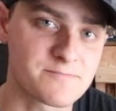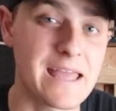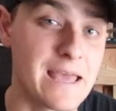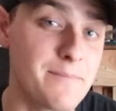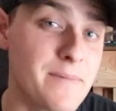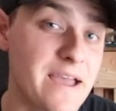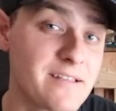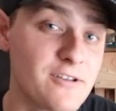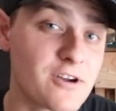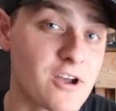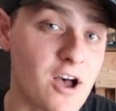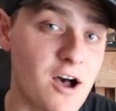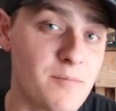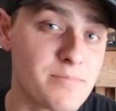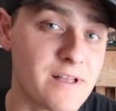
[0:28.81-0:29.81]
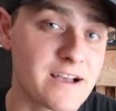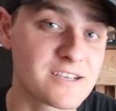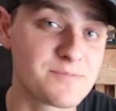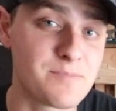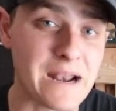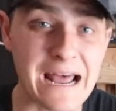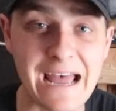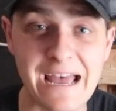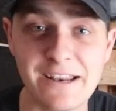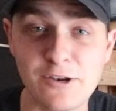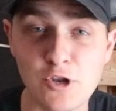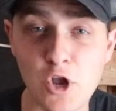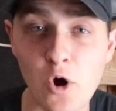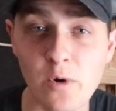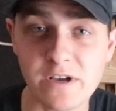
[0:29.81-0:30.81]
It may look complex, but I had
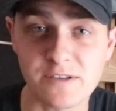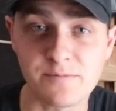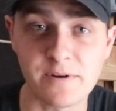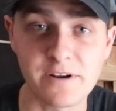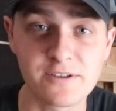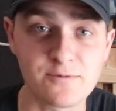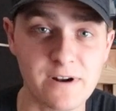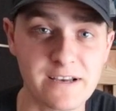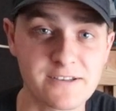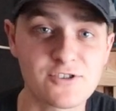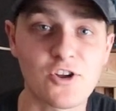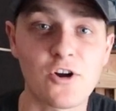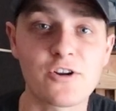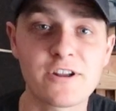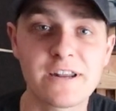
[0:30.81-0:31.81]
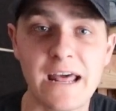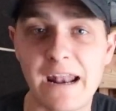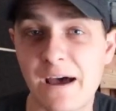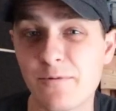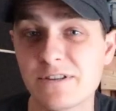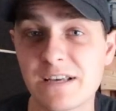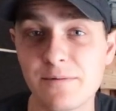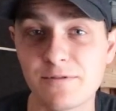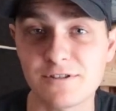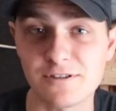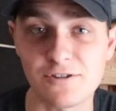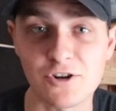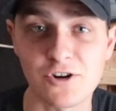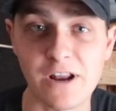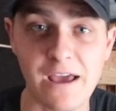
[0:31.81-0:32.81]
no experience when I started and I was able to
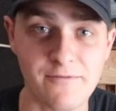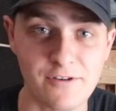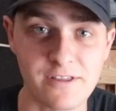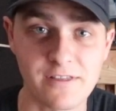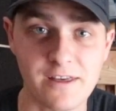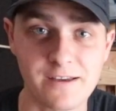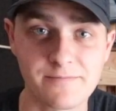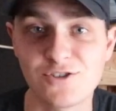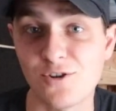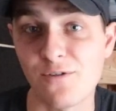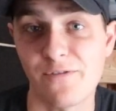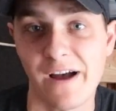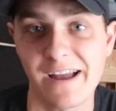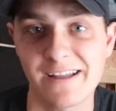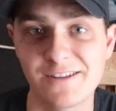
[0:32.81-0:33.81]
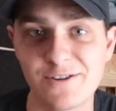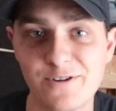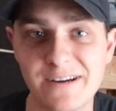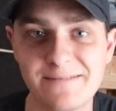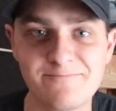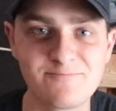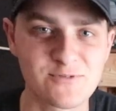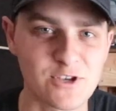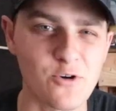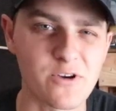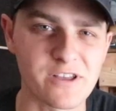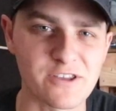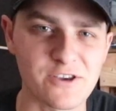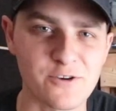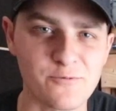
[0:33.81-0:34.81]
learn everything. So if I can do it, so
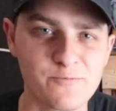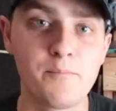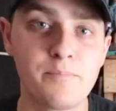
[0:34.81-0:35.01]
can you.